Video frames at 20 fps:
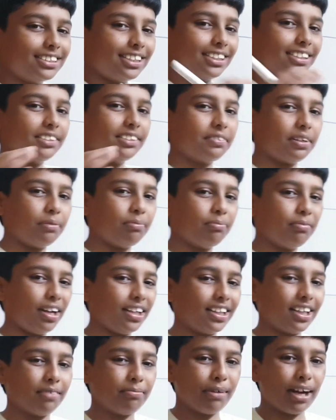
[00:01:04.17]
us from
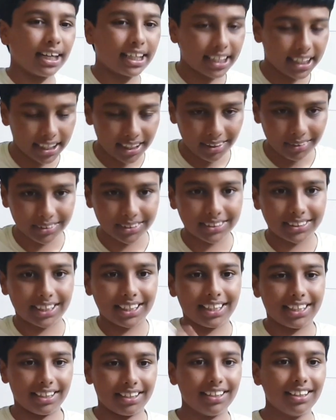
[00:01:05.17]
other bacteria
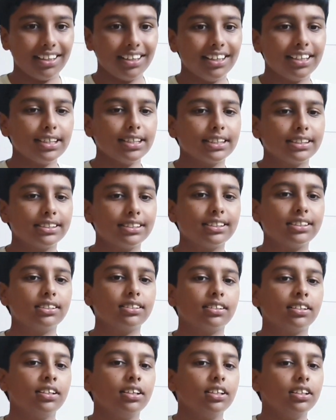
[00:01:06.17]
outside. Yes.
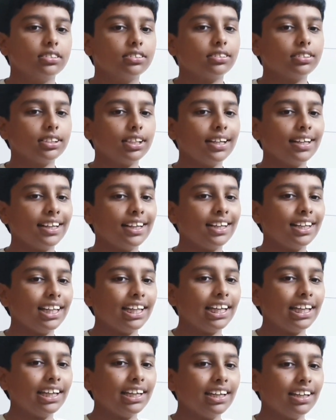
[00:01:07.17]
So
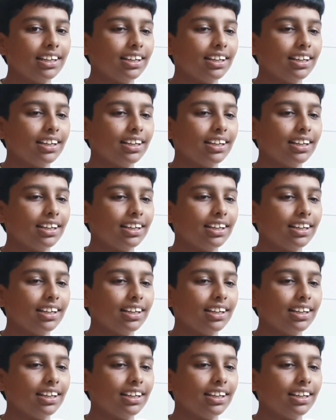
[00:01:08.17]
suddenly